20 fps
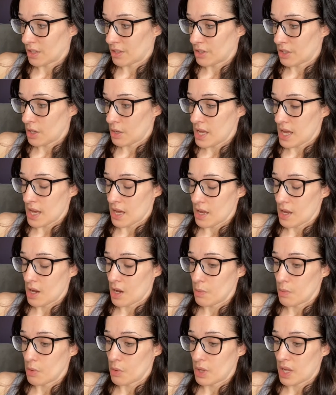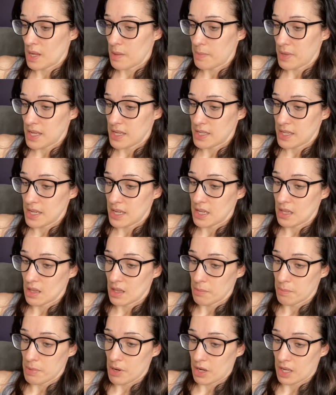yeah, I will keep Edie in
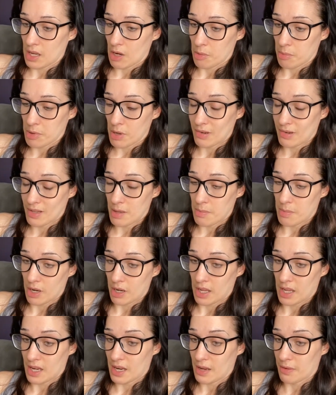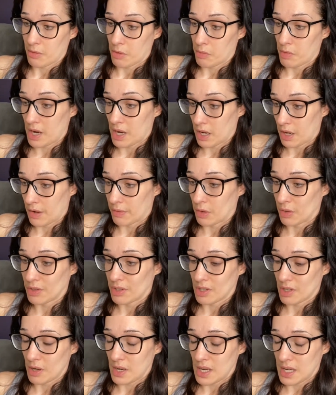the buggy. I'll put her in the buggy and have her rain cover on
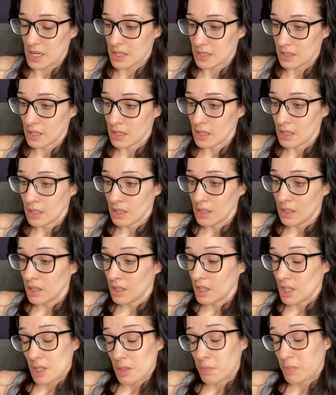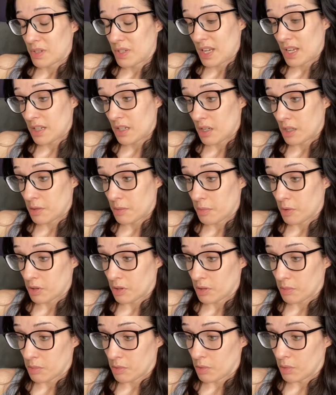so Edie's as protected as
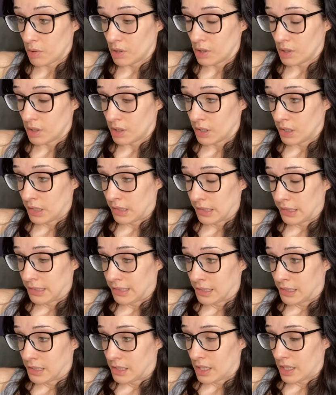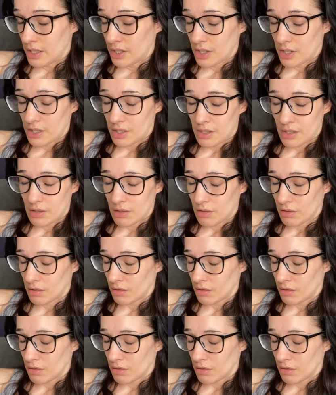possible. It's just